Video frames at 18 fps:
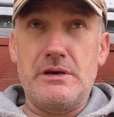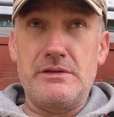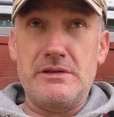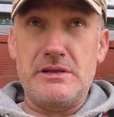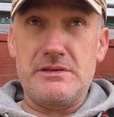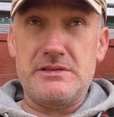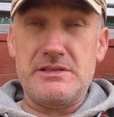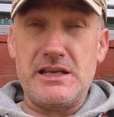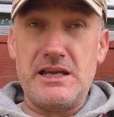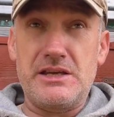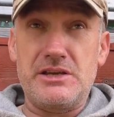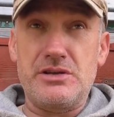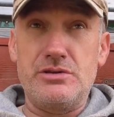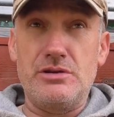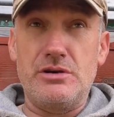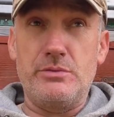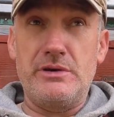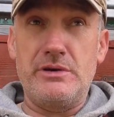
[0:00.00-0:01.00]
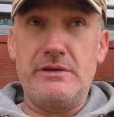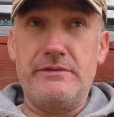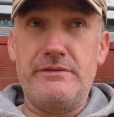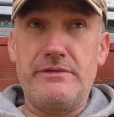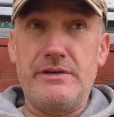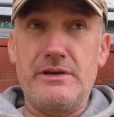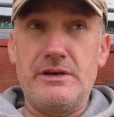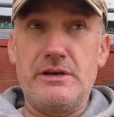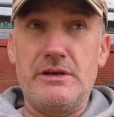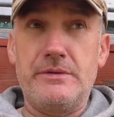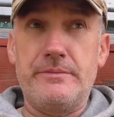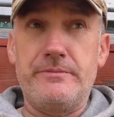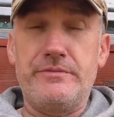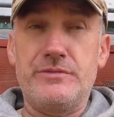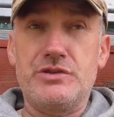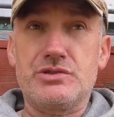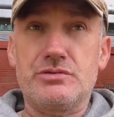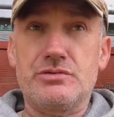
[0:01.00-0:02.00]
I, taken up with
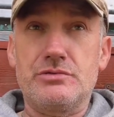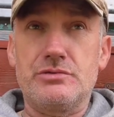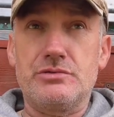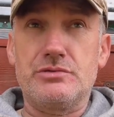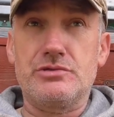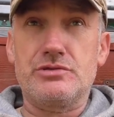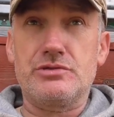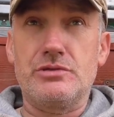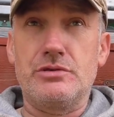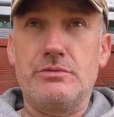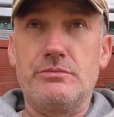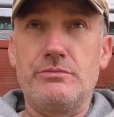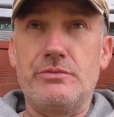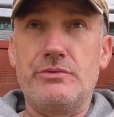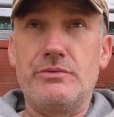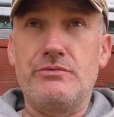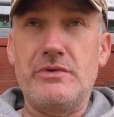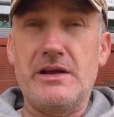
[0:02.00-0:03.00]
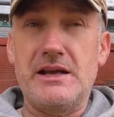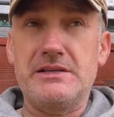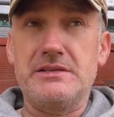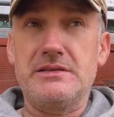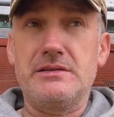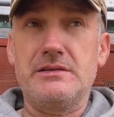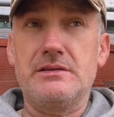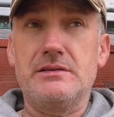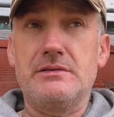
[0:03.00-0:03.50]
um, some red,